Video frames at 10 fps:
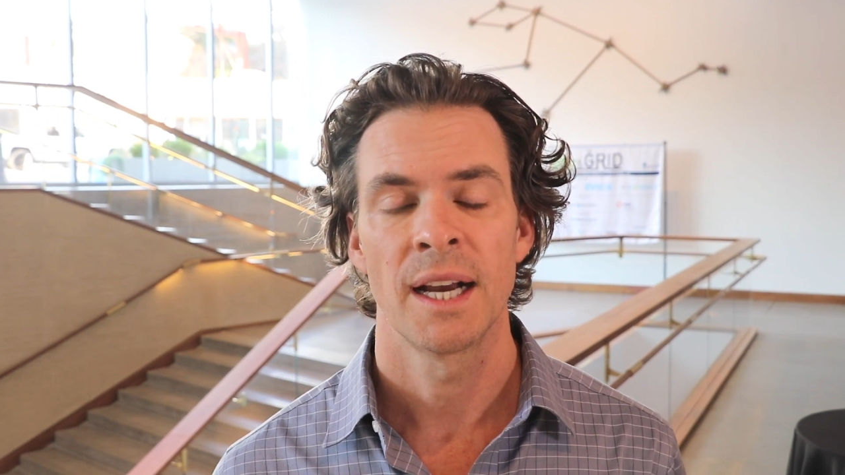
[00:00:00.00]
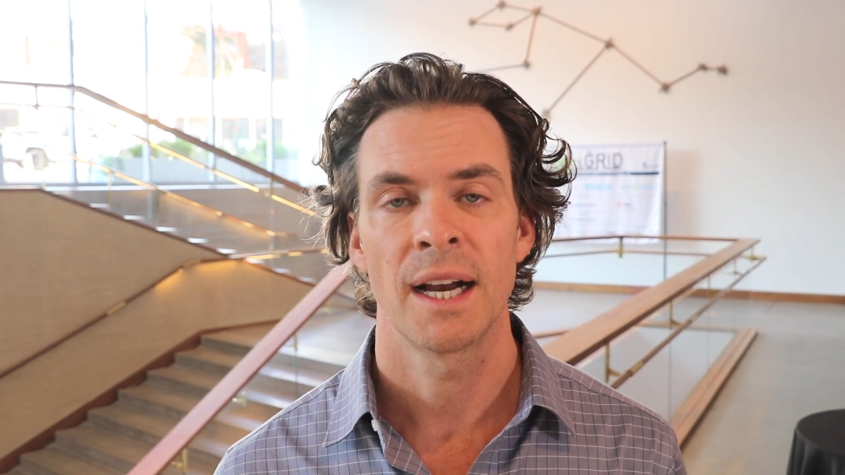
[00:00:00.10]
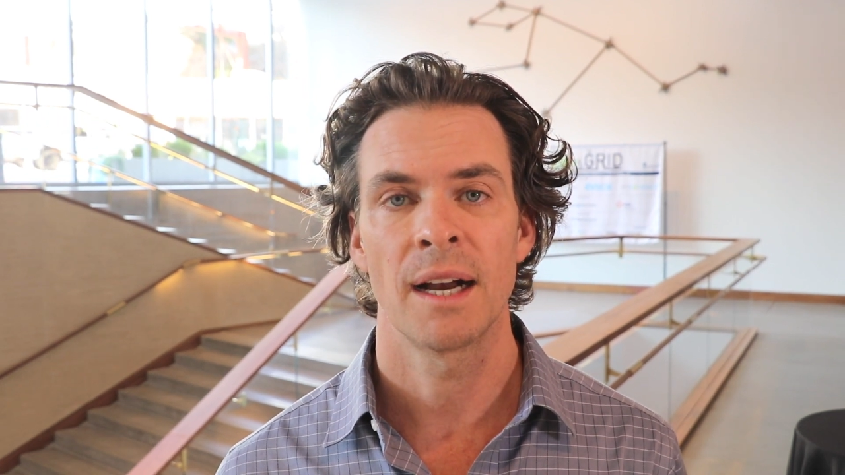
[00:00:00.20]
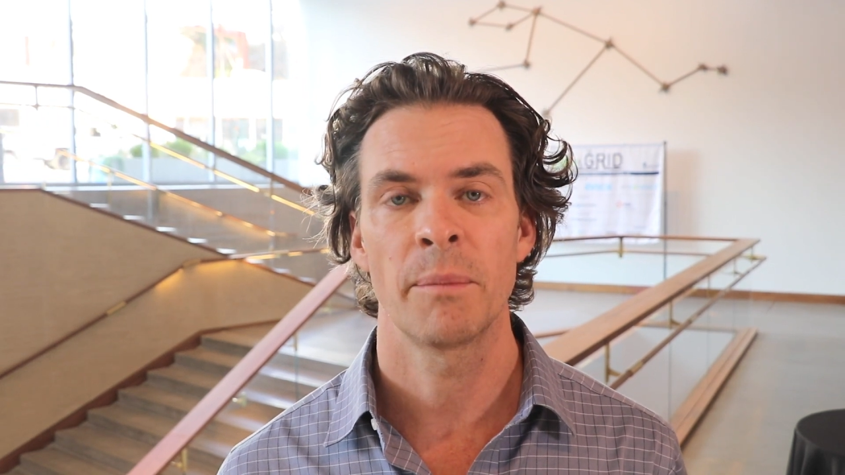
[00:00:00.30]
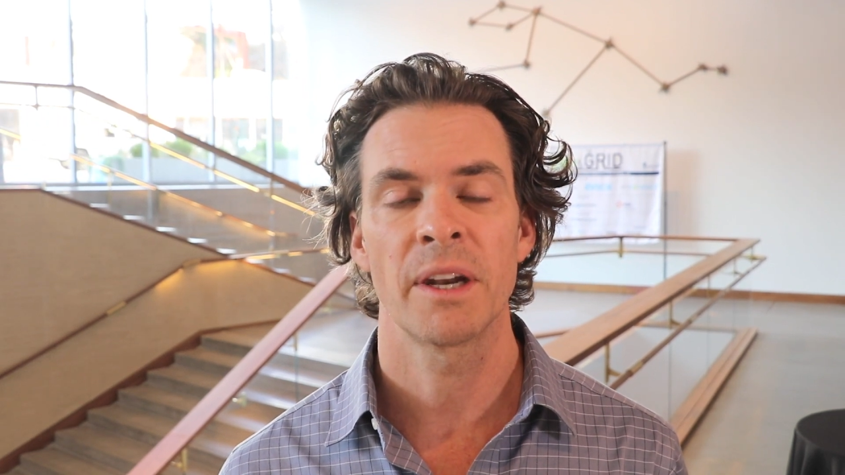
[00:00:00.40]

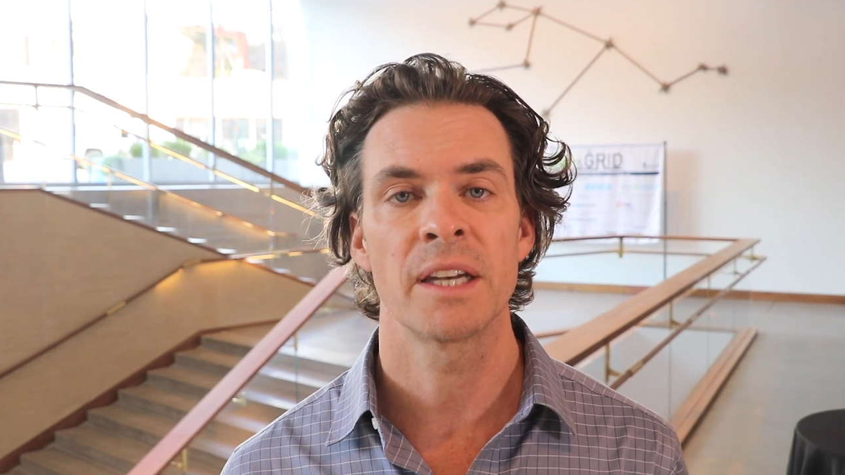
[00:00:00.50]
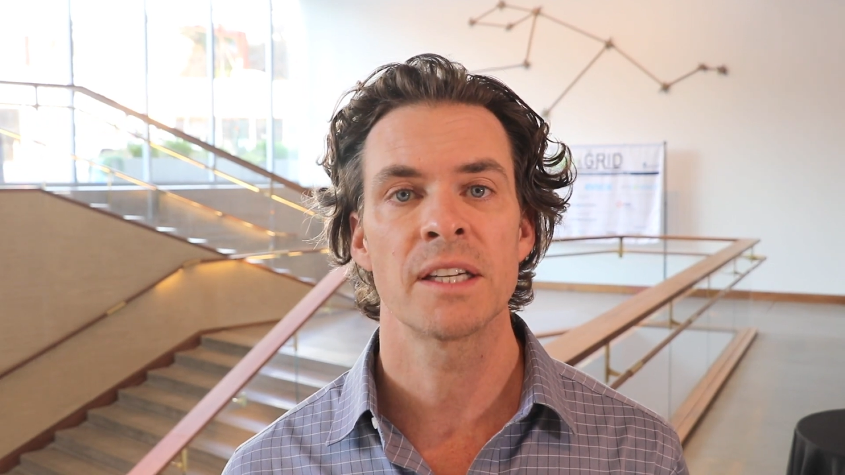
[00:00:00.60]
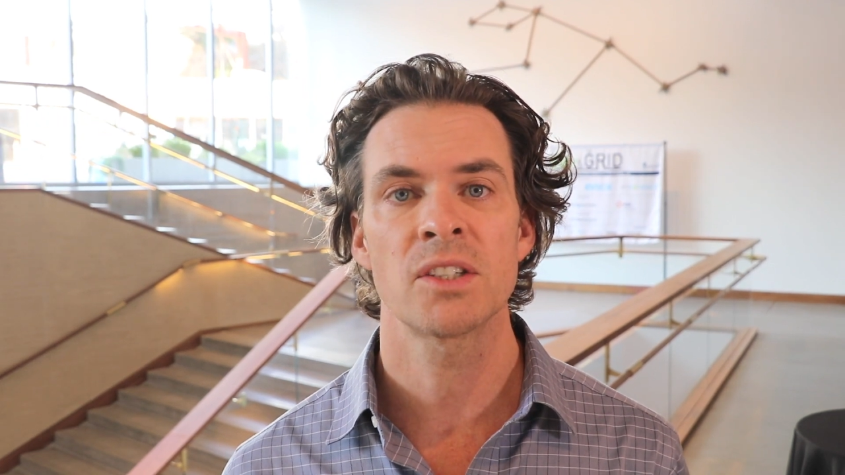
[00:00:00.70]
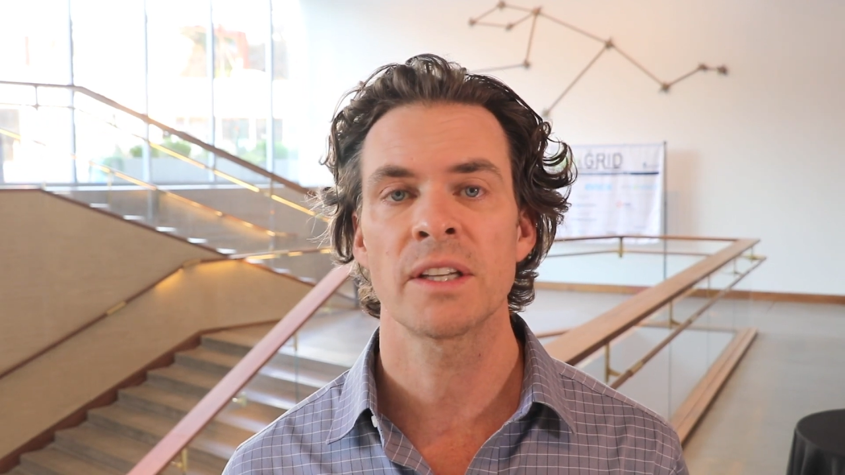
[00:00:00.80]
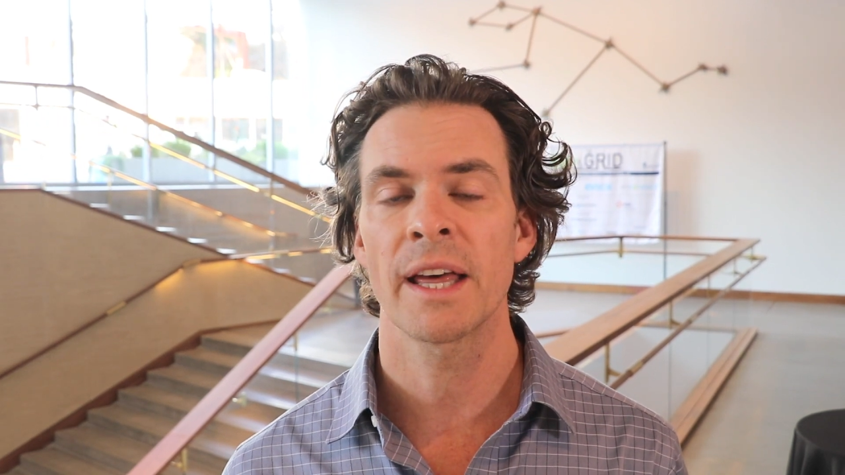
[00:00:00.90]
But in
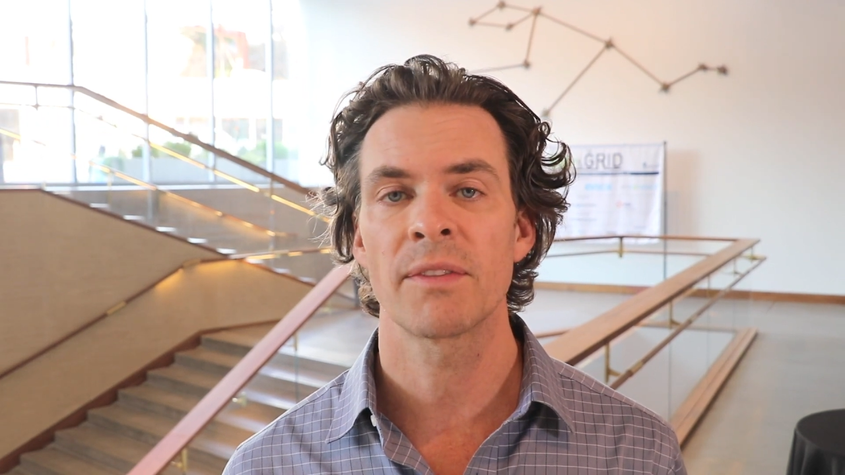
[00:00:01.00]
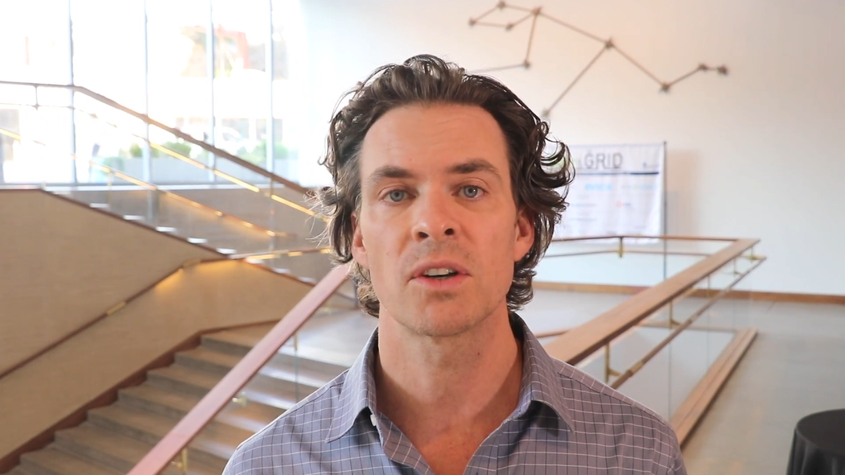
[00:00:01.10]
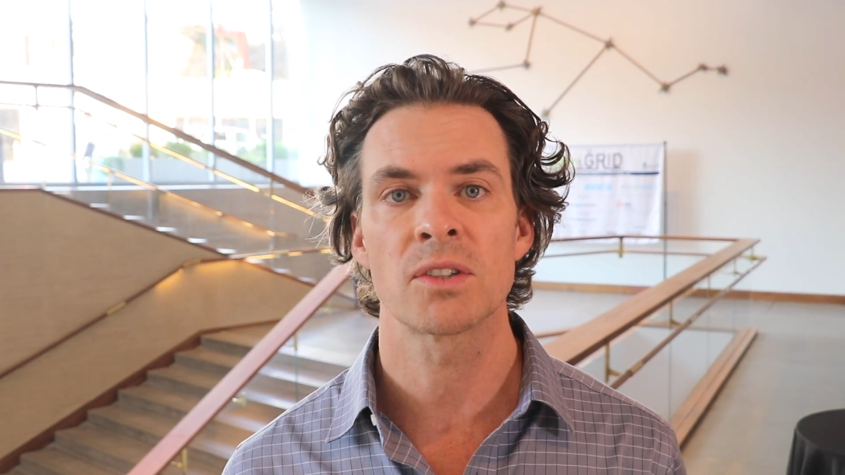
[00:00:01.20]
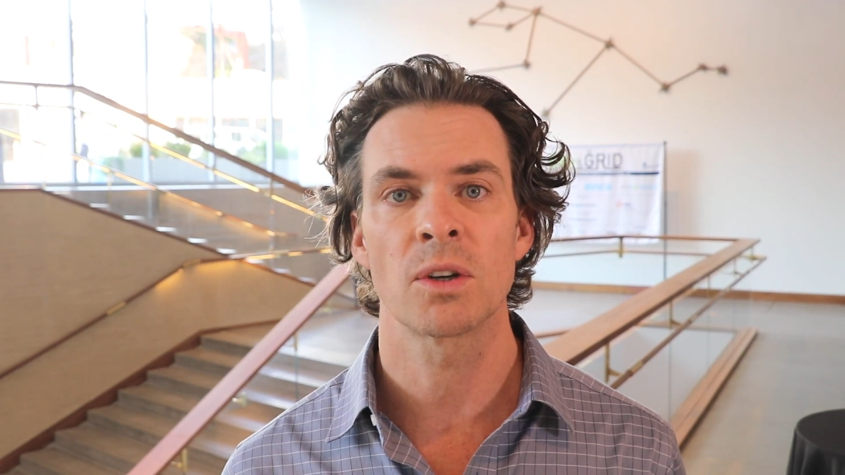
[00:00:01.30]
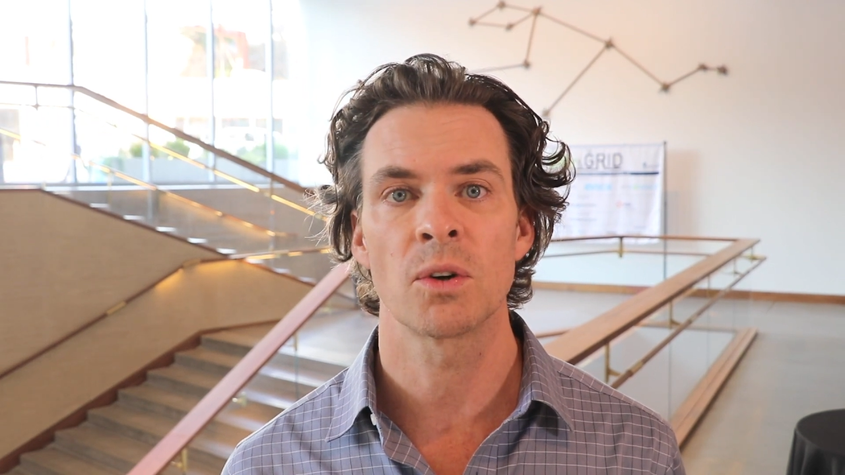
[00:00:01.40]
addition to that,
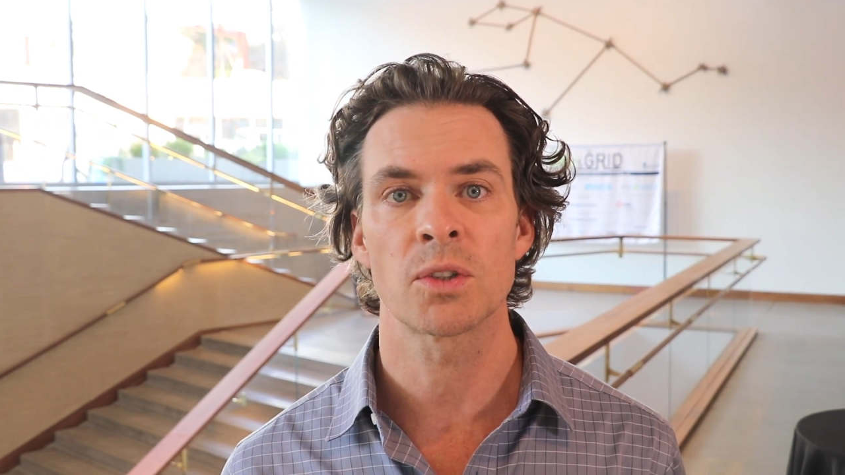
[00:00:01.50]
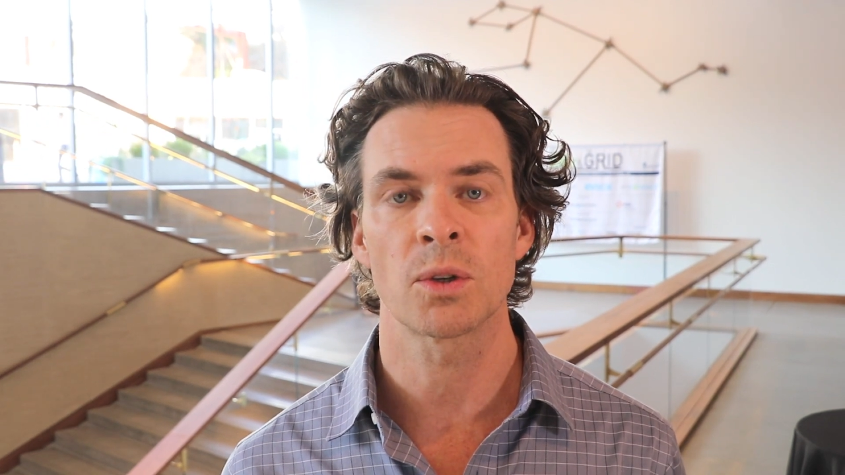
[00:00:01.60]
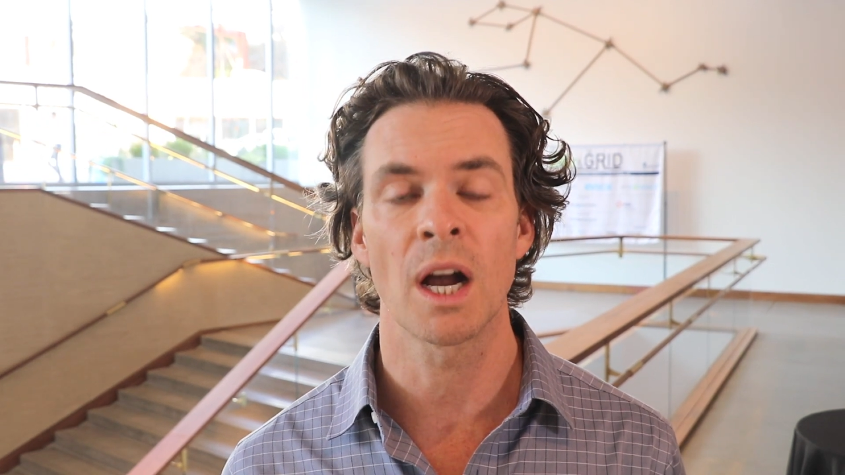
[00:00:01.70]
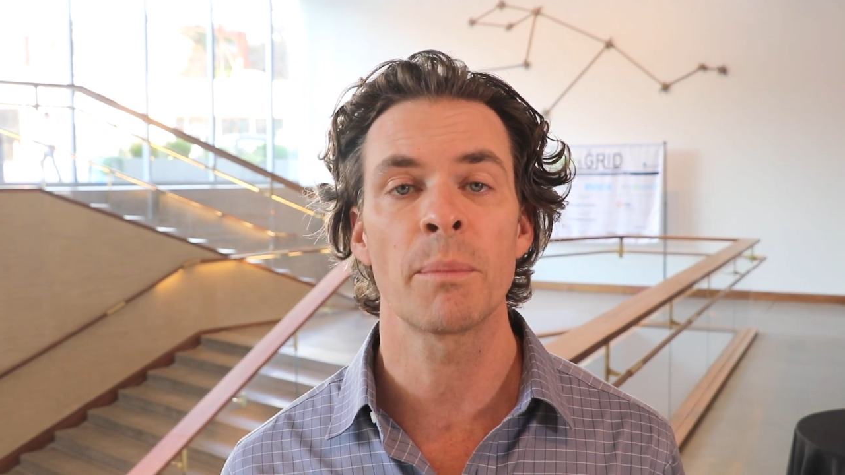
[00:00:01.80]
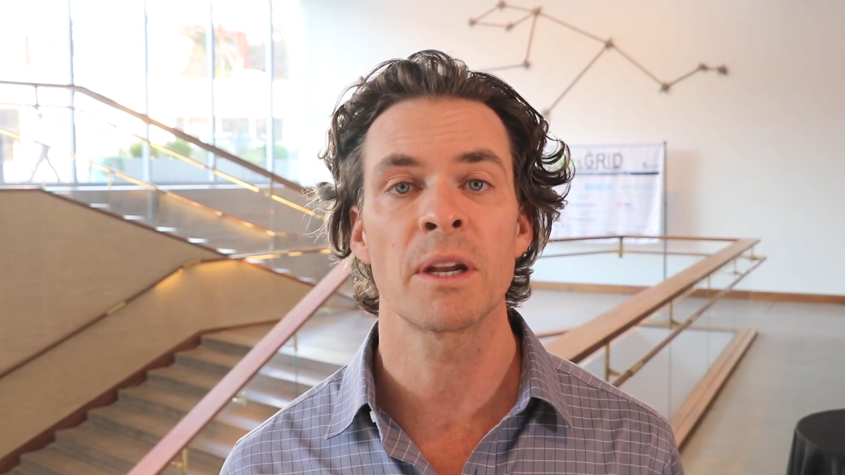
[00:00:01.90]
there's also
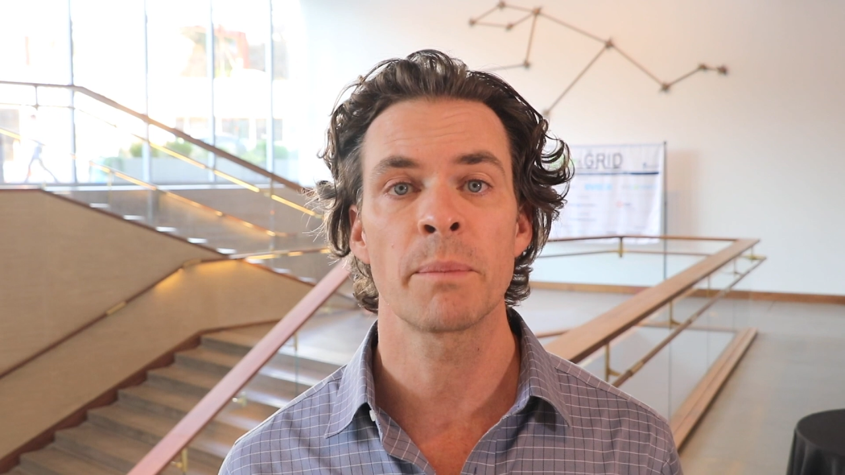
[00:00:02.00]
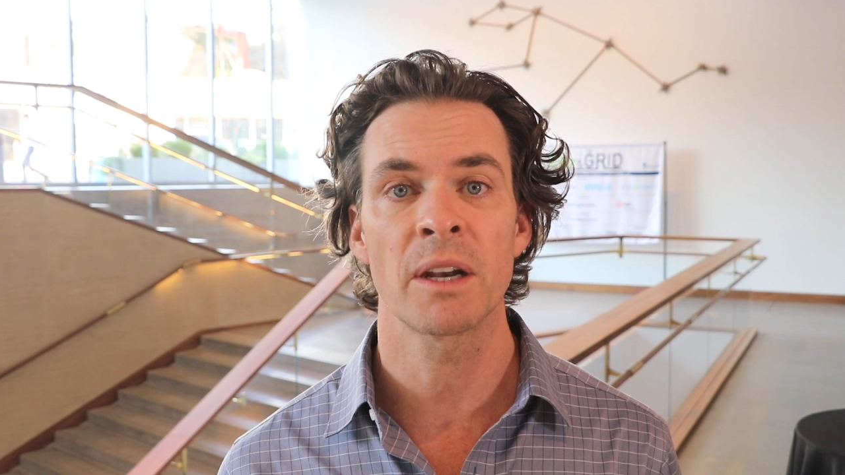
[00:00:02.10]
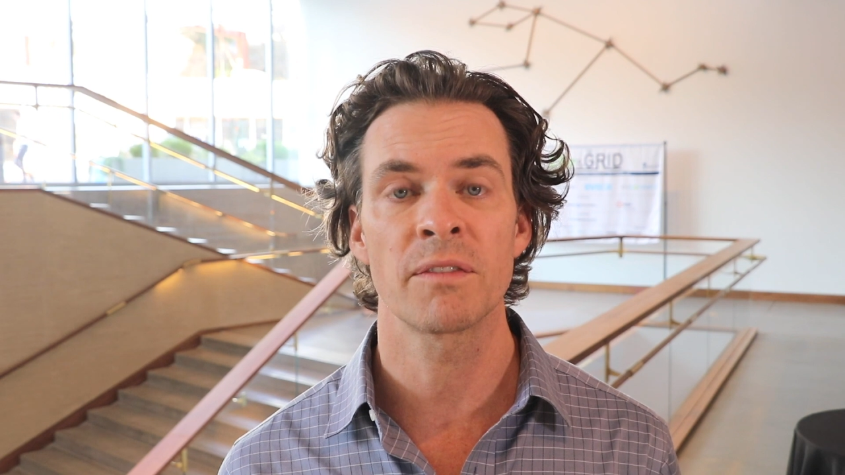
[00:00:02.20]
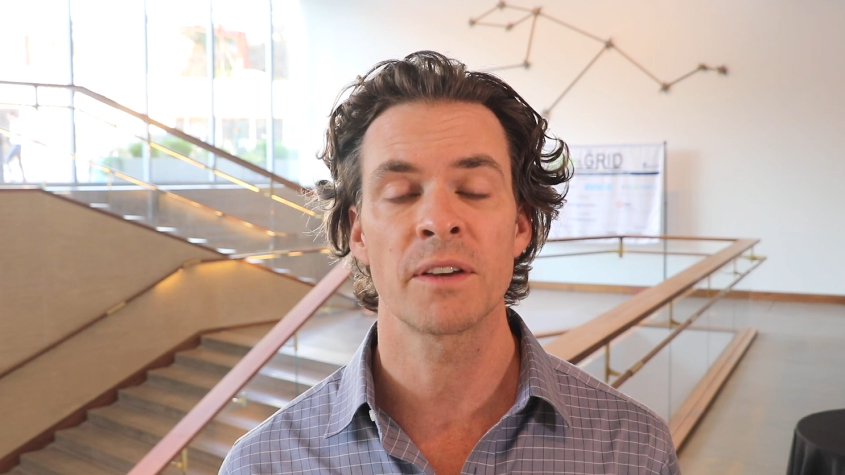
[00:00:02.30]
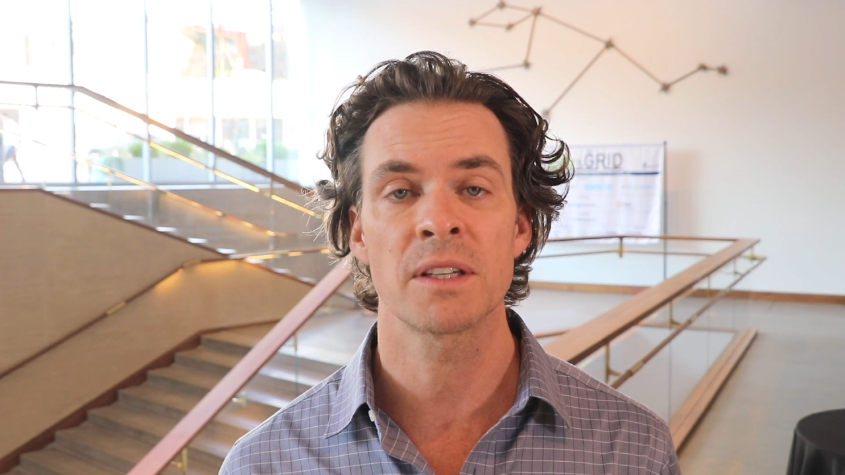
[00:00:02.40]
company
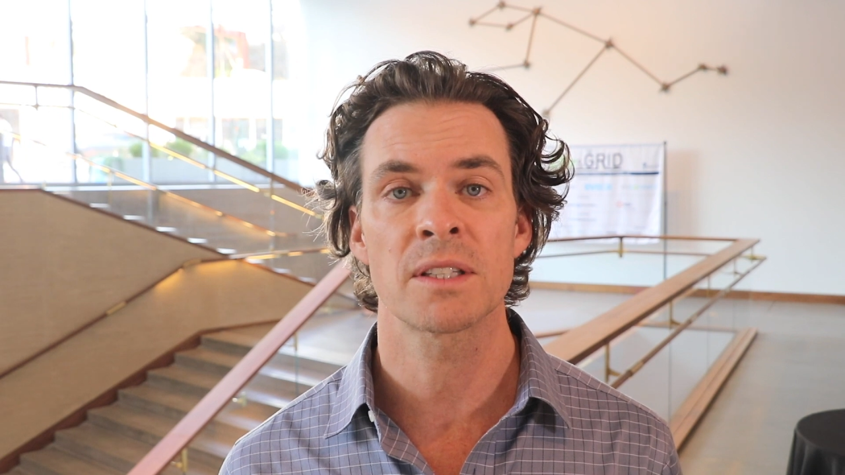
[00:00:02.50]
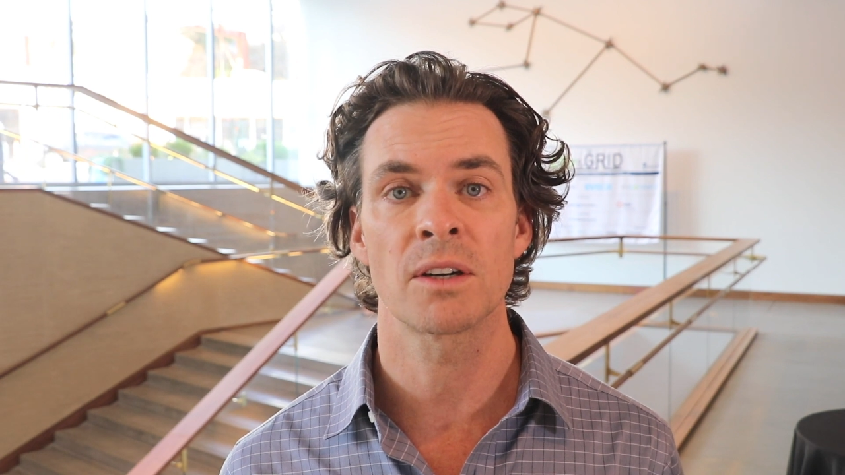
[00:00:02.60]
benefits.